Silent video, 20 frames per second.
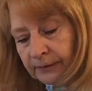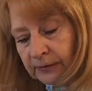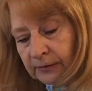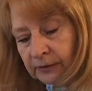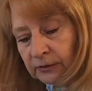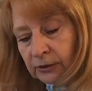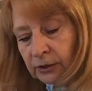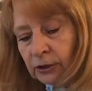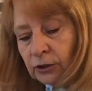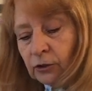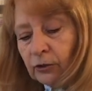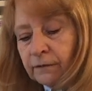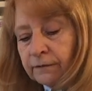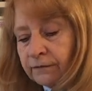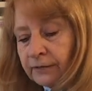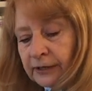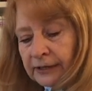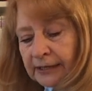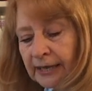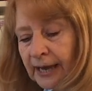the cuff.
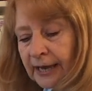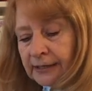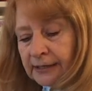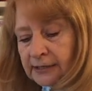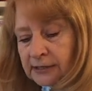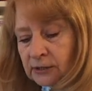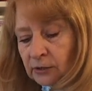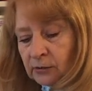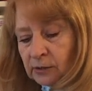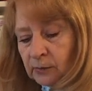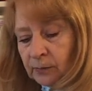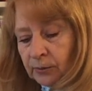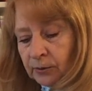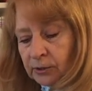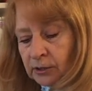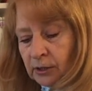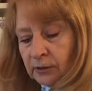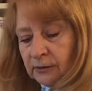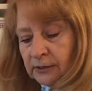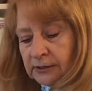Again, is only put
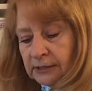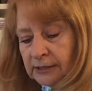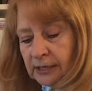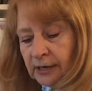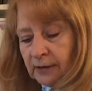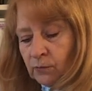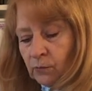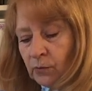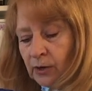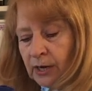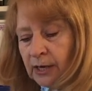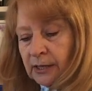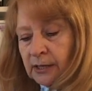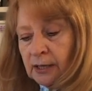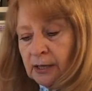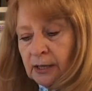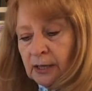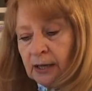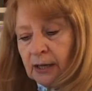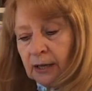on the same way
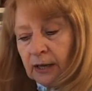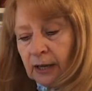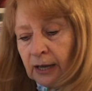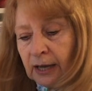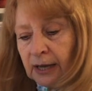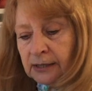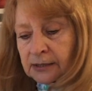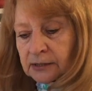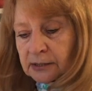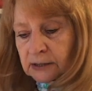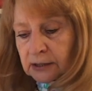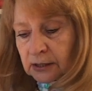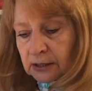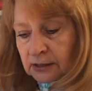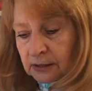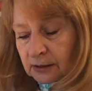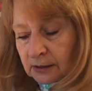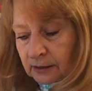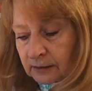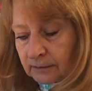as
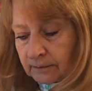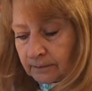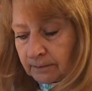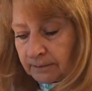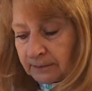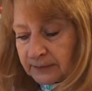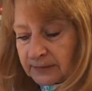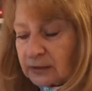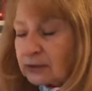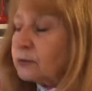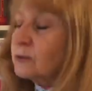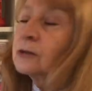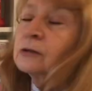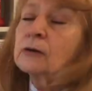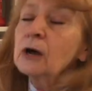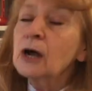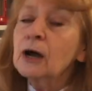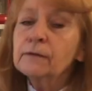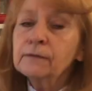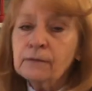there
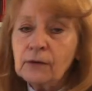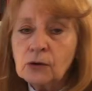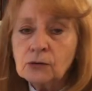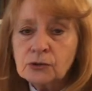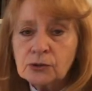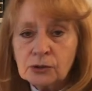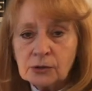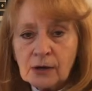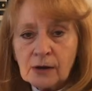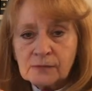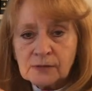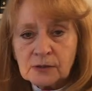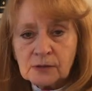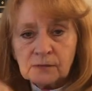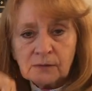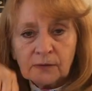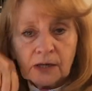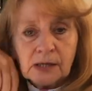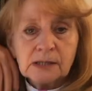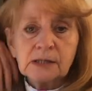are photographs of
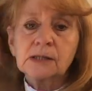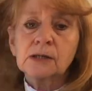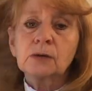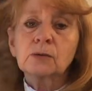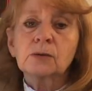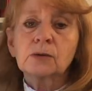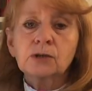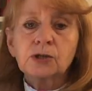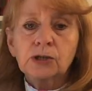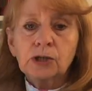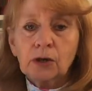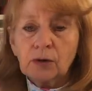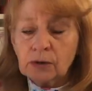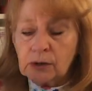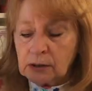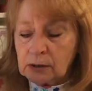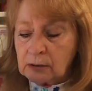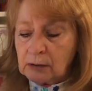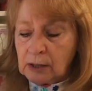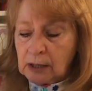this that will show
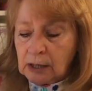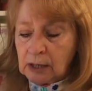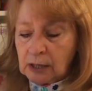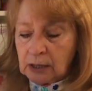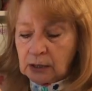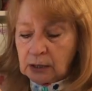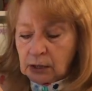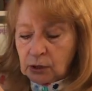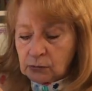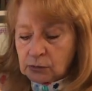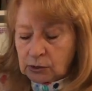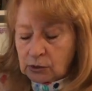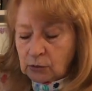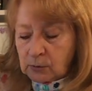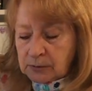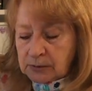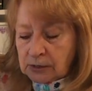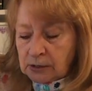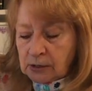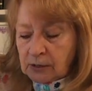you
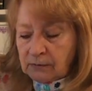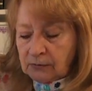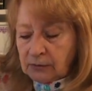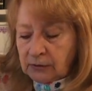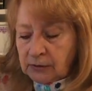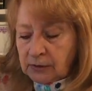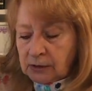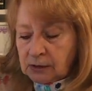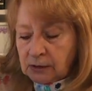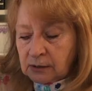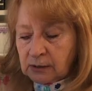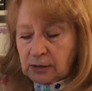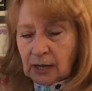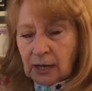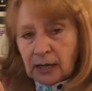close-ups and everything that I'll